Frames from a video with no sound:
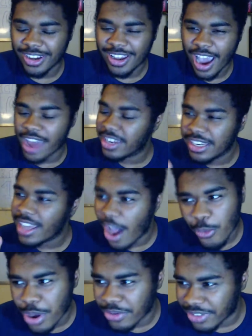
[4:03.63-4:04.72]
I didn't get
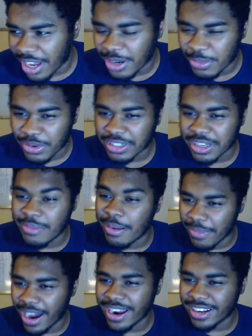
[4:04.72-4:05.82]
away with that, but in my
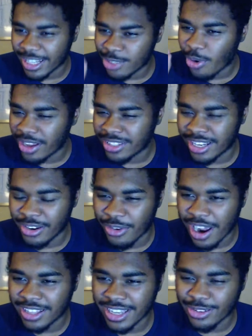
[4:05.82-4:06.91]
mind, that's what I said. In
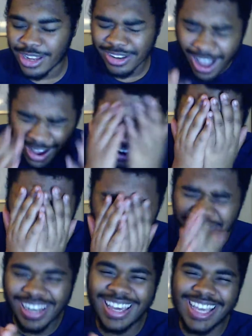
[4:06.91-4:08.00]
reality, I was like, no,
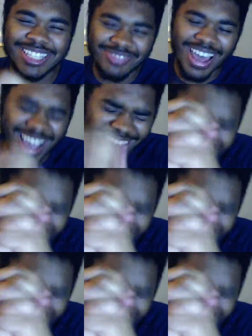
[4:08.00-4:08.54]
please, man,